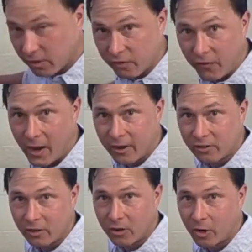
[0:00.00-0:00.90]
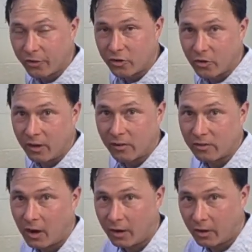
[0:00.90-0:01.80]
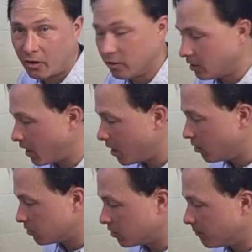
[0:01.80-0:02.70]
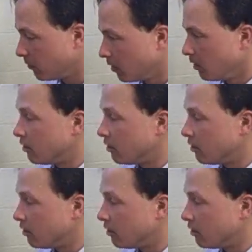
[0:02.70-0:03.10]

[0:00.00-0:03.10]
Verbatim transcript: it's fine, it's gonna go out the drain, it's not gonna hurt the house, and